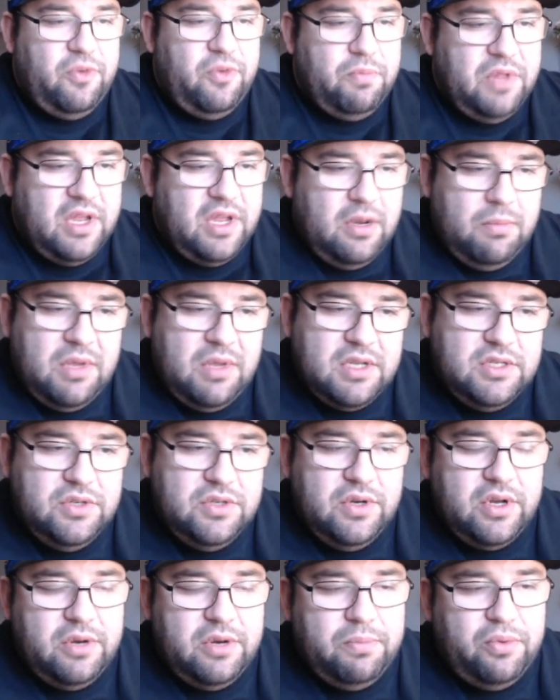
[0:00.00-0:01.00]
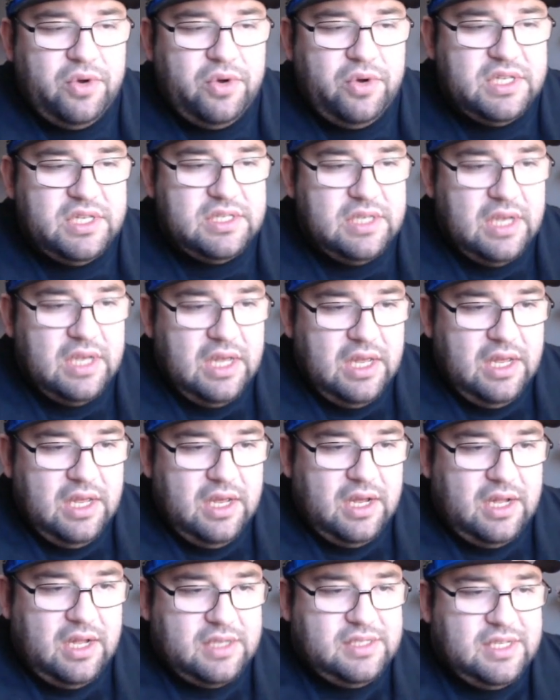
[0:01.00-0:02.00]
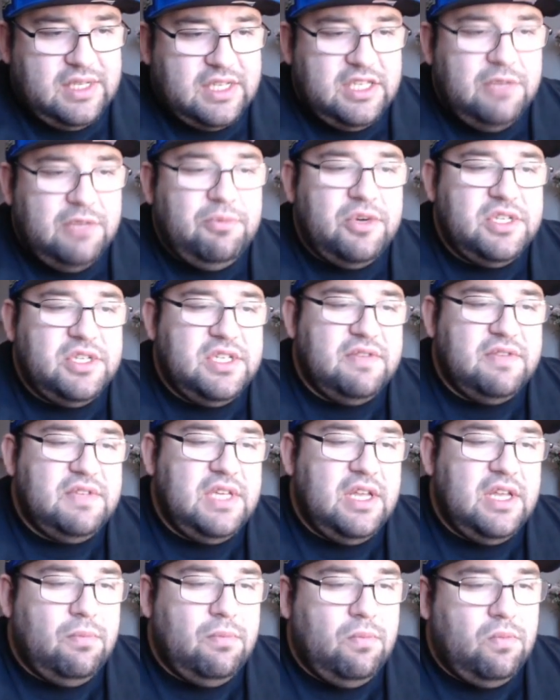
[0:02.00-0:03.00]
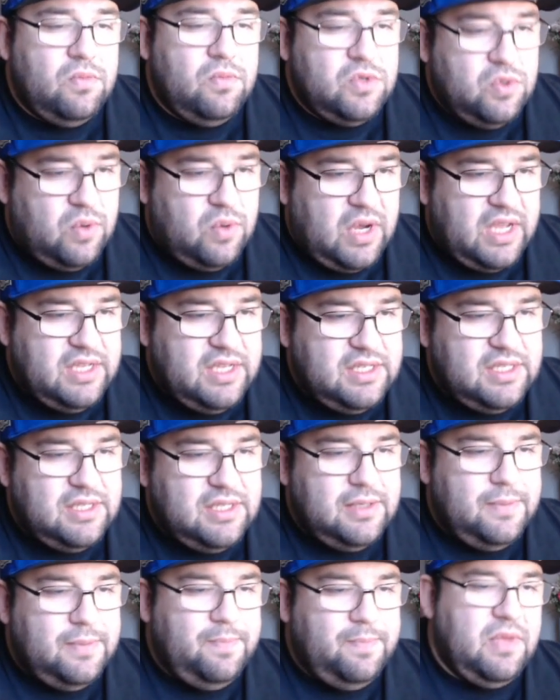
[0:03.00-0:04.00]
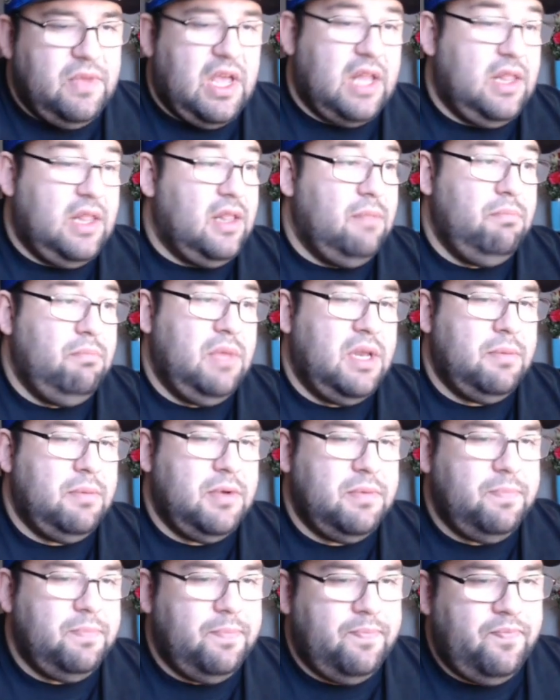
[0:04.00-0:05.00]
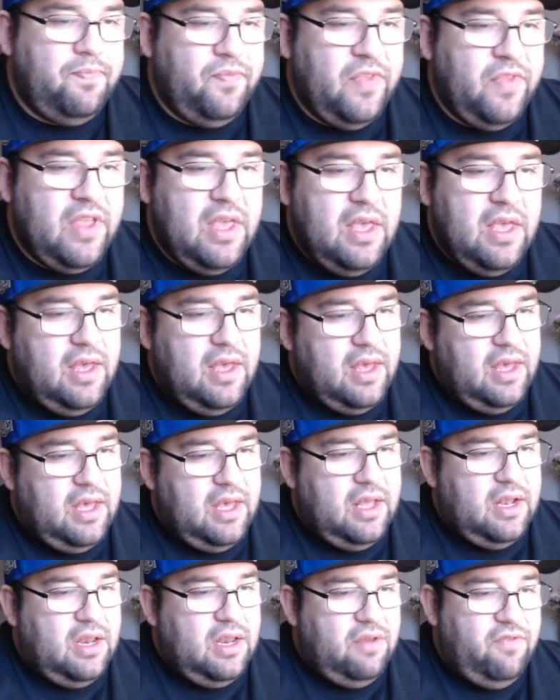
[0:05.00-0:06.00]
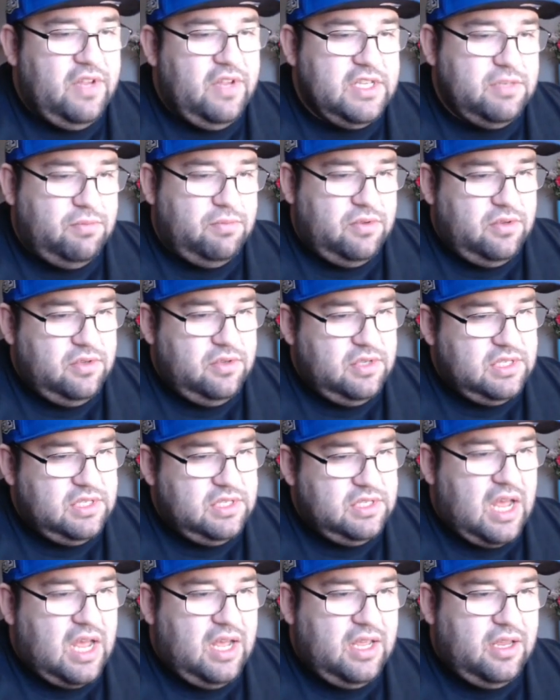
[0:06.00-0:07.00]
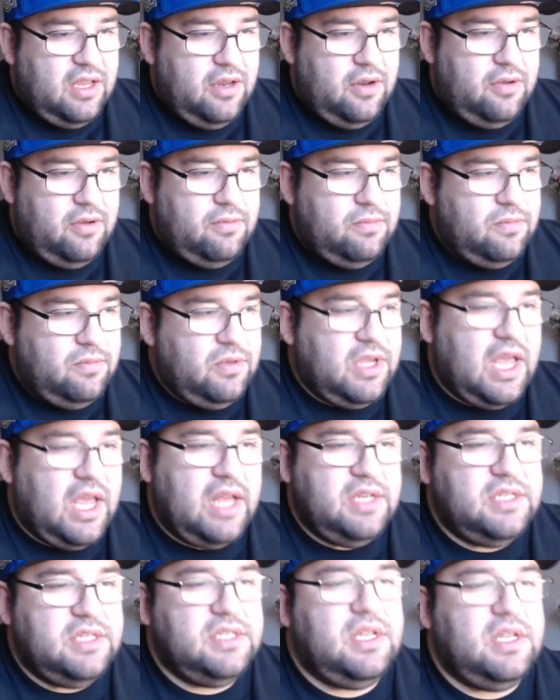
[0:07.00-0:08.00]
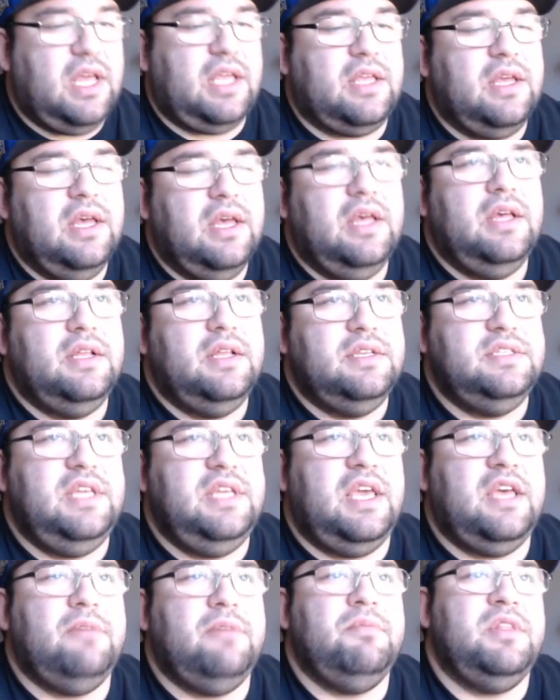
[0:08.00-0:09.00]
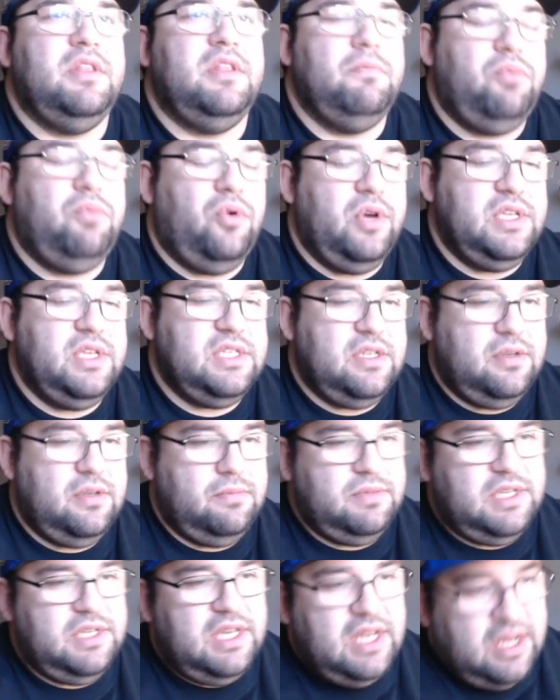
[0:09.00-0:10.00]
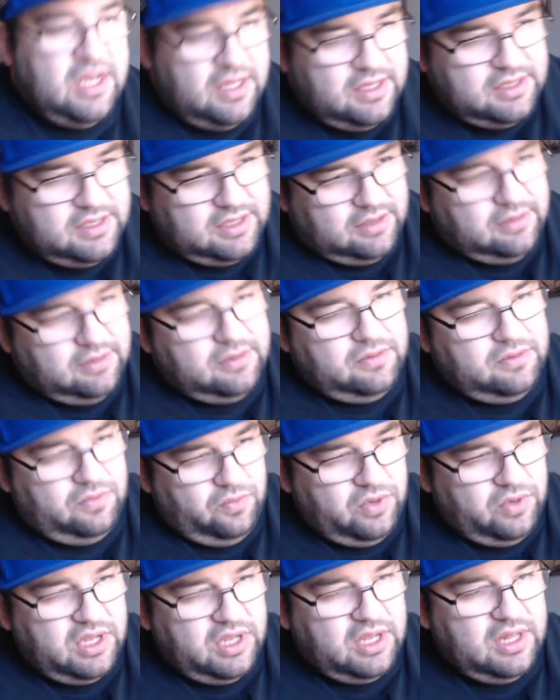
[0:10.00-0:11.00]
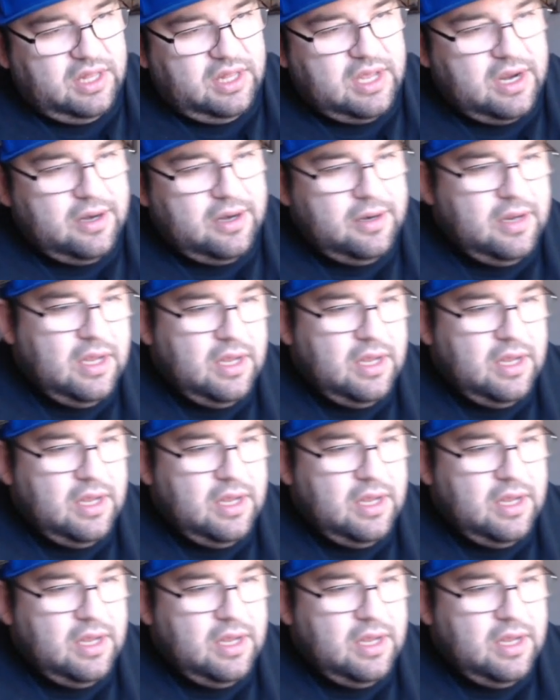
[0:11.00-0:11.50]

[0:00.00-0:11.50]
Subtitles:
playing him on 200 points. On 60 points, you have to hit him twice at minimum. And Invincible is not, you can't just like ding him and then poison him to death. So really good there.